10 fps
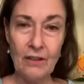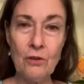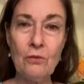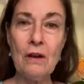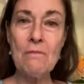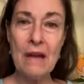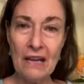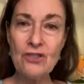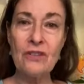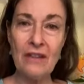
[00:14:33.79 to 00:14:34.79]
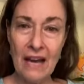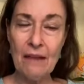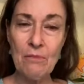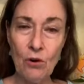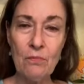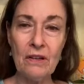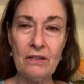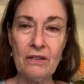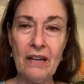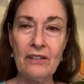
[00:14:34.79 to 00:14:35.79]
you imagine that
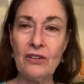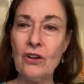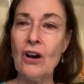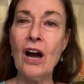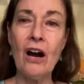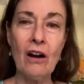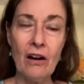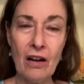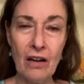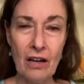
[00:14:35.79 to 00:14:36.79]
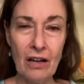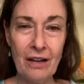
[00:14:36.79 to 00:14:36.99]
moment and you go, arg,